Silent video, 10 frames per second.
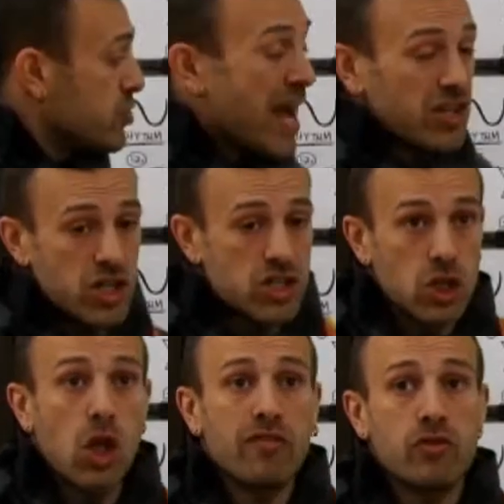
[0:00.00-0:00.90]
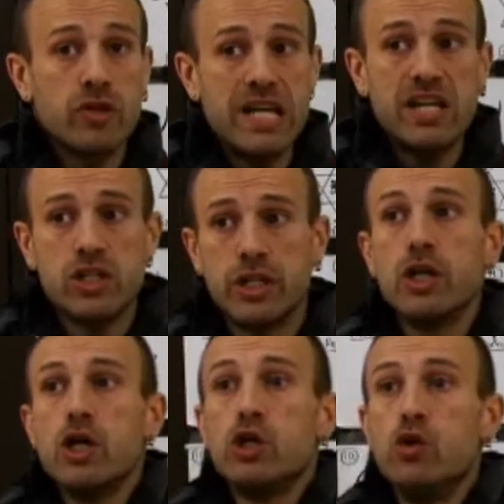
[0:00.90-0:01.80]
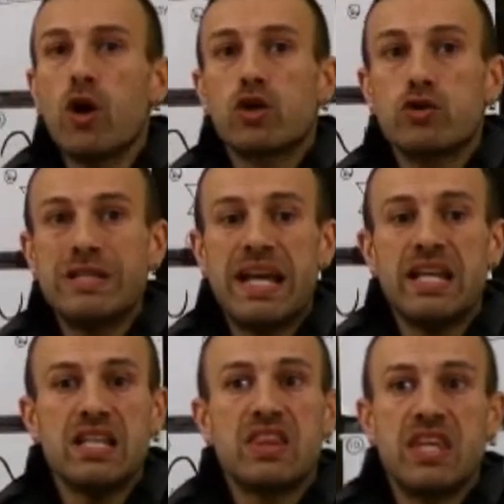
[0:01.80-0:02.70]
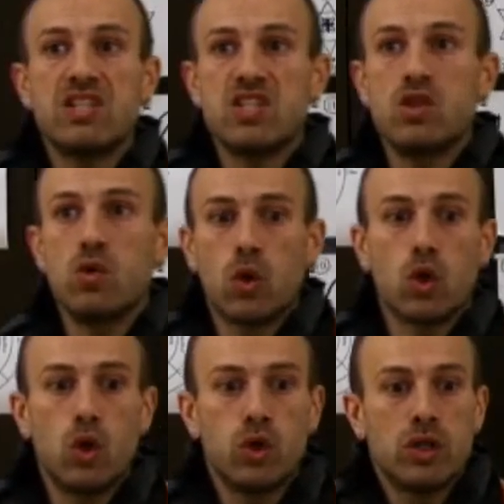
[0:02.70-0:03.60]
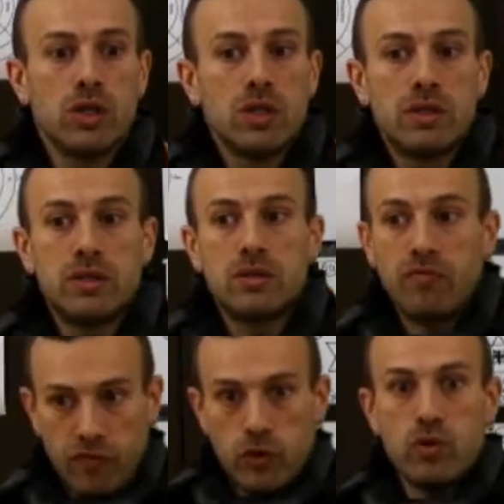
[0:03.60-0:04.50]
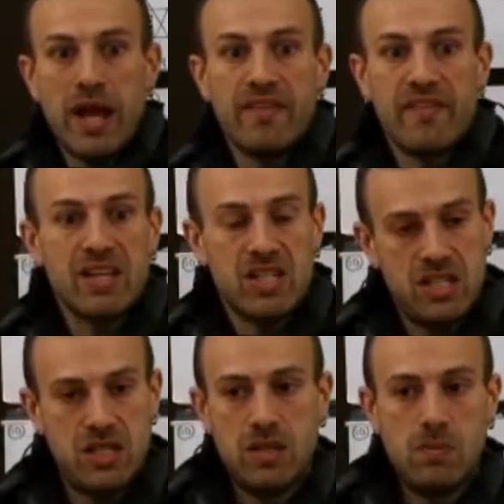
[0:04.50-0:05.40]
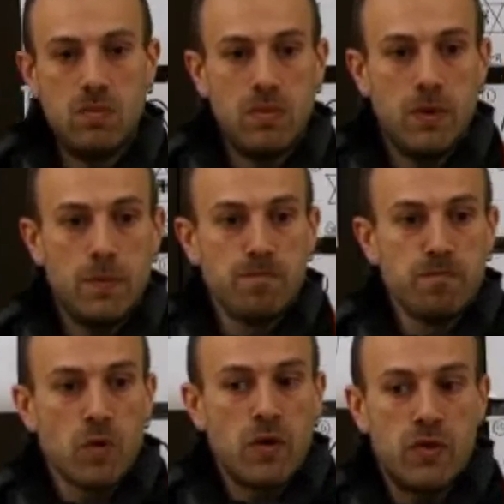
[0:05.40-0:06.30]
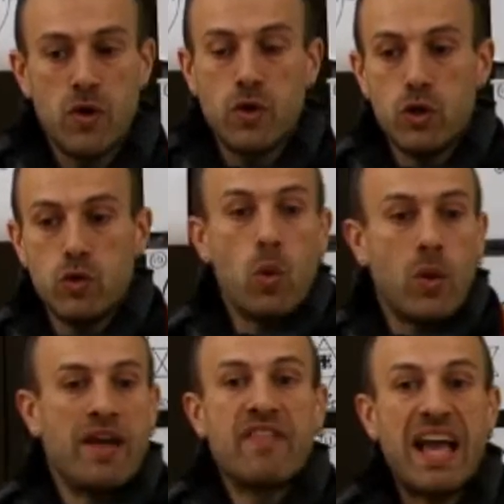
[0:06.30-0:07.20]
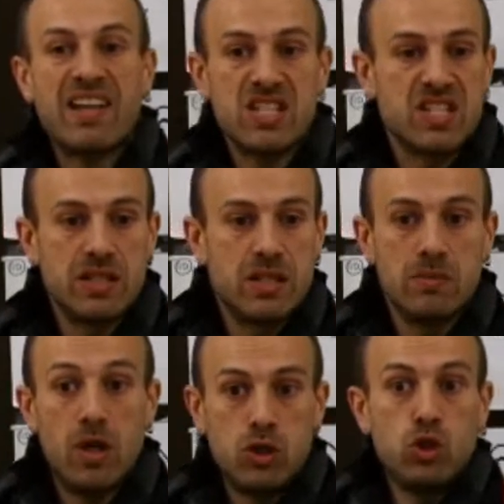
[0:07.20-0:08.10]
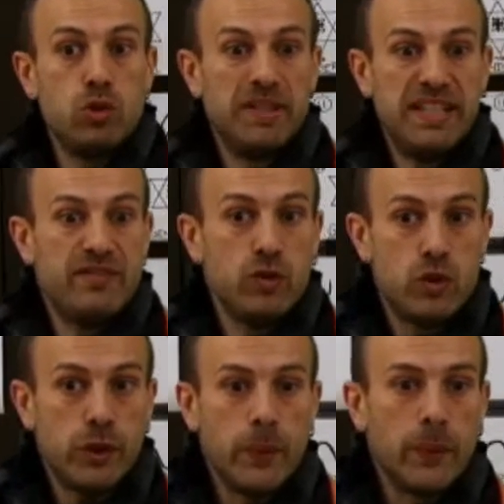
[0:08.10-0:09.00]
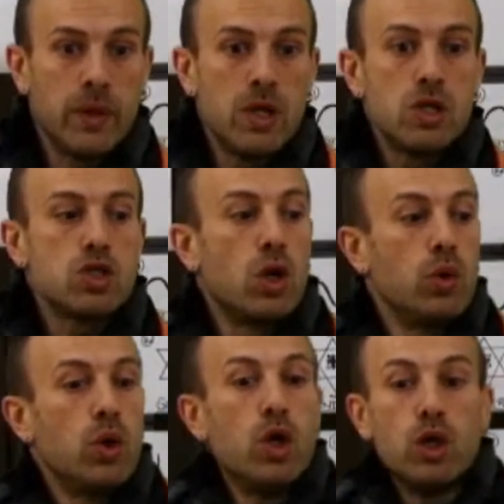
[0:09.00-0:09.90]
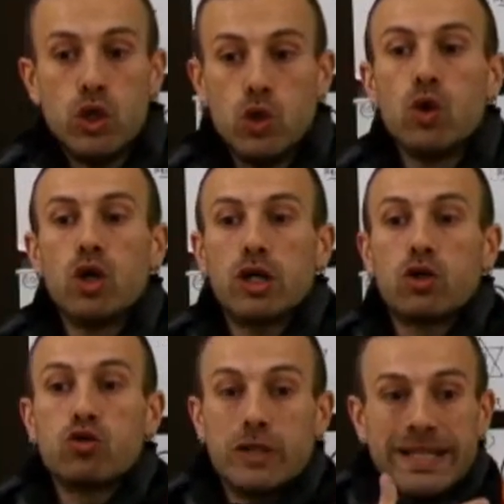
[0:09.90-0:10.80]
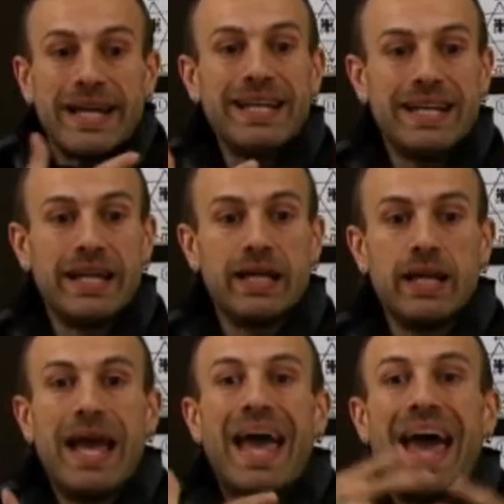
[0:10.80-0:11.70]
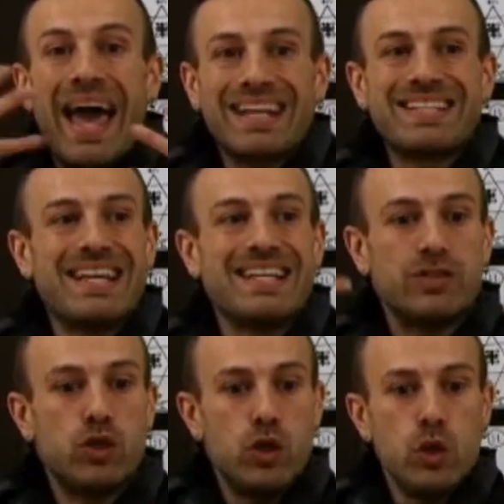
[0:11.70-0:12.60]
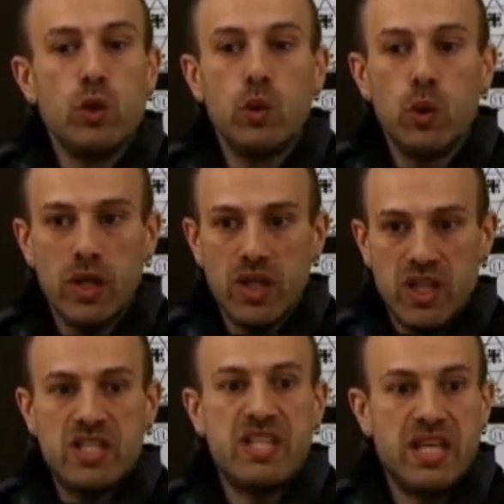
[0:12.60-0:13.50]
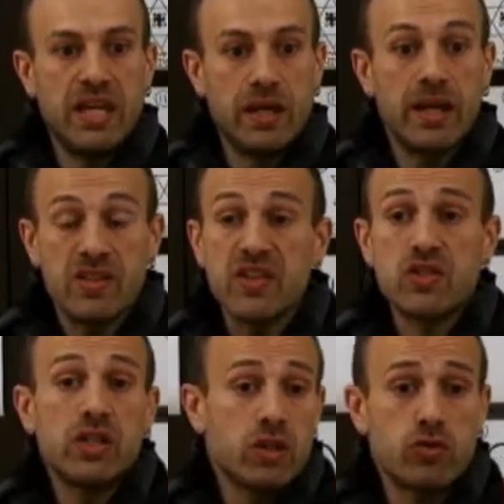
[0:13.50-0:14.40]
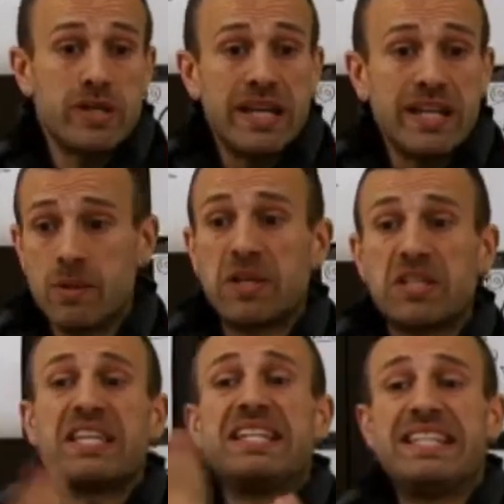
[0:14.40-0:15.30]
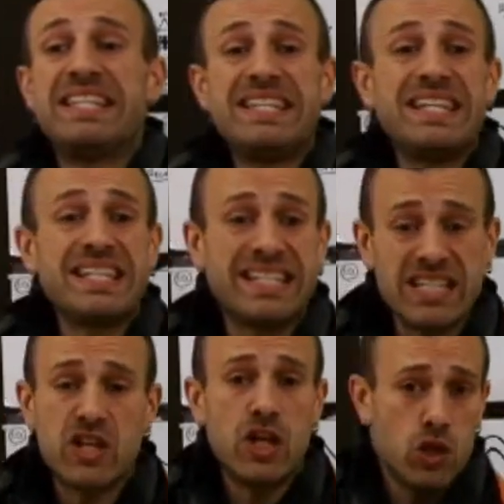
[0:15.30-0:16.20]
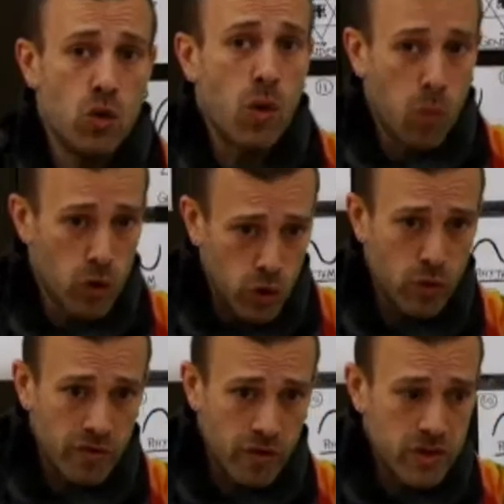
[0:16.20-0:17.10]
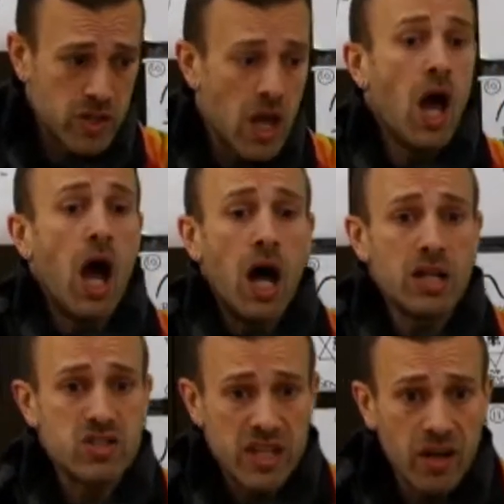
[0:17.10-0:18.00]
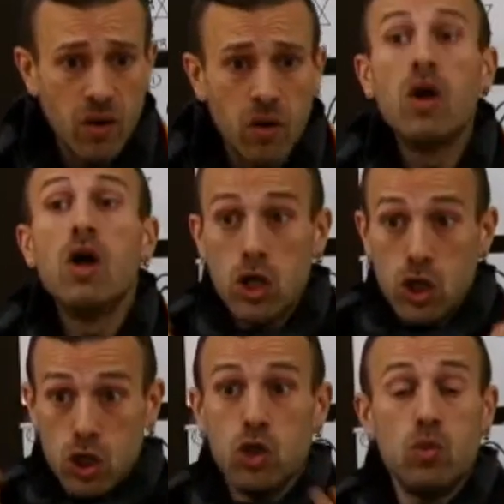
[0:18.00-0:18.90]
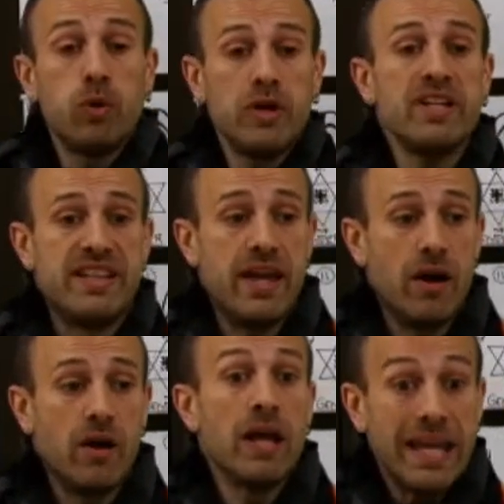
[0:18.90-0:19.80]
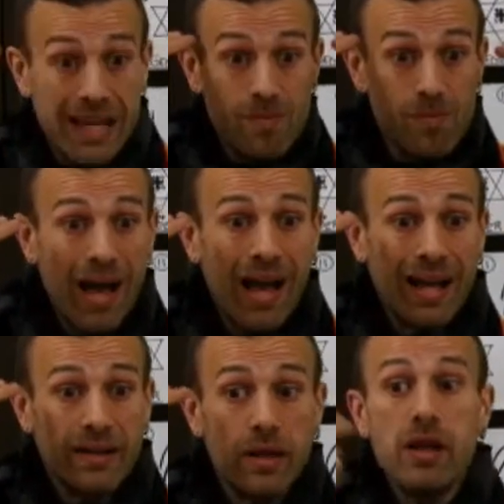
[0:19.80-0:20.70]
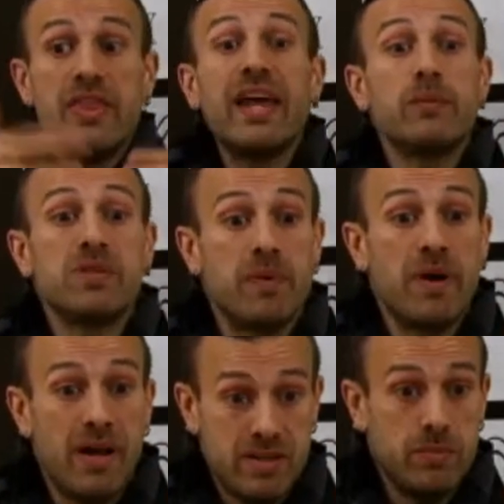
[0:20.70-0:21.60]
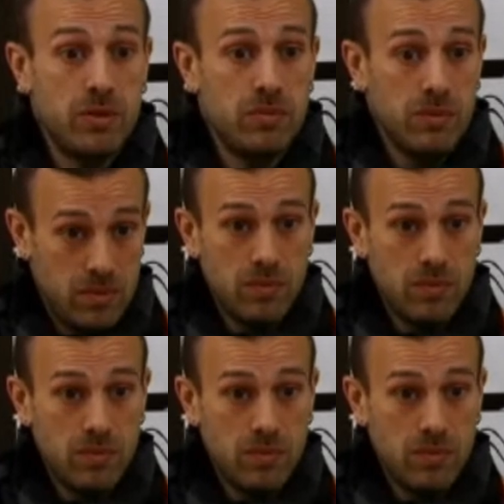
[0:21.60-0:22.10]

of attraction, it's the law of creation. You're creating the things in the world for you to have access to them. You don't have access to them until you believe you do. So you're creating access to this thing, and essentially creating it because it didn't exist in your universe until you put it there in mind that it was possible.